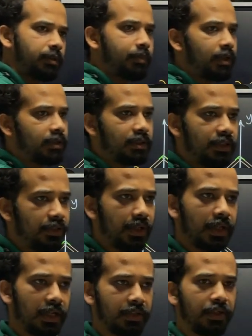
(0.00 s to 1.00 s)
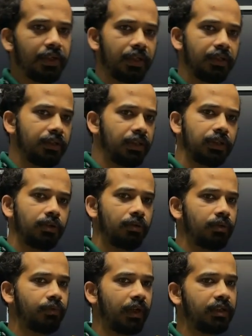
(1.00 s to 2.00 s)
plus initial kinetic energy is equal
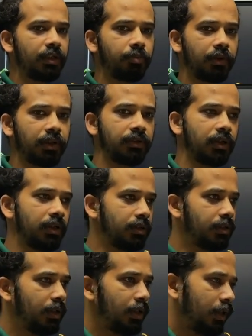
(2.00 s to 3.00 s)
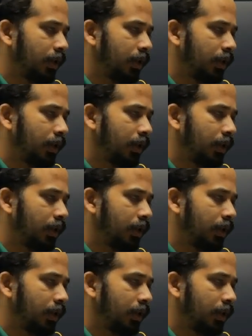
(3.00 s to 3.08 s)
to final potential energy,